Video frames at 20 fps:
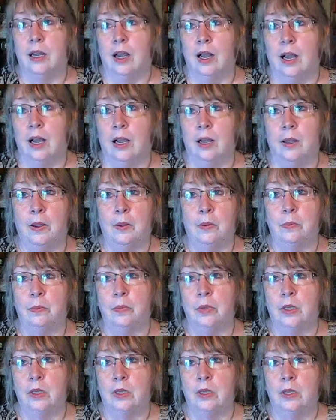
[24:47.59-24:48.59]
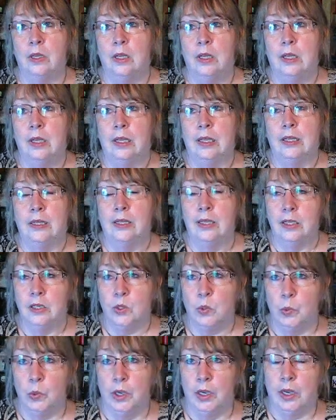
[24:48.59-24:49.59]
Um,
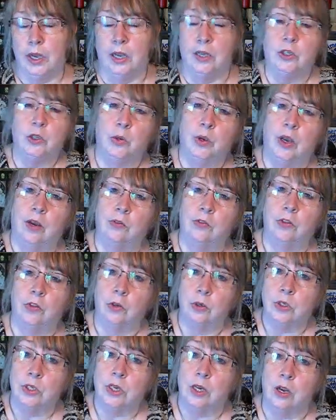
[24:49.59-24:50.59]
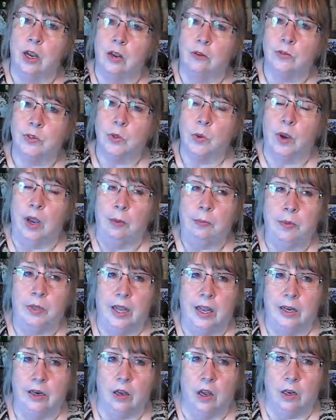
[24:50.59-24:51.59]
this week I do have Thursday off, so I
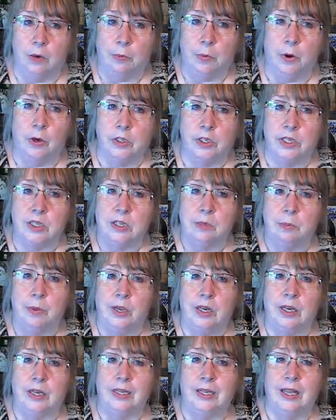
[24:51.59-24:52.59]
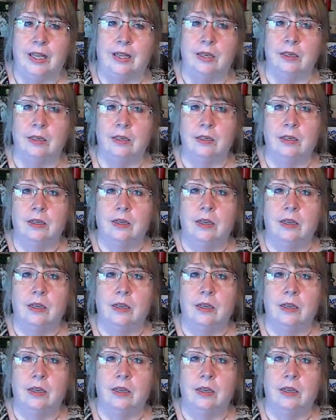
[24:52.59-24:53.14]
plan on participating then.